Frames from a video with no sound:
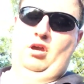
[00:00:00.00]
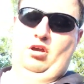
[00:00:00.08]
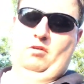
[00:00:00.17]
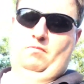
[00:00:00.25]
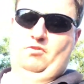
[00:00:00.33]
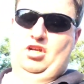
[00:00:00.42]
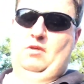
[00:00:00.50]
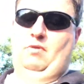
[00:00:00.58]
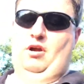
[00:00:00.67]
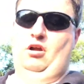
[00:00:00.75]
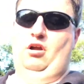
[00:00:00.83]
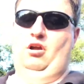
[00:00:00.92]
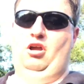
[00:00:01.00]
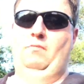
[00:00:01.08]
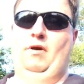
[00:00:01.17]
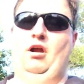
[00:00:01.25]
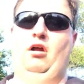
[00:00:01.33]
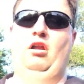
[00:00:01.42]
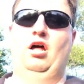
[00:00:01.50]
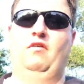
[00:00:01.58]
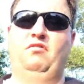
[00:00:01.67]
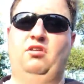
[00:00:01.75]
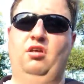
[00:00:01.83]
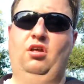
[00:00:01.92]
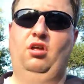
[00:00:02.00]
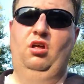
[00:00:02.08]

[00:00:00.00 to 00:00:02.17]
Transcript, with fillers: a good cheap pair, a good pair of gloves.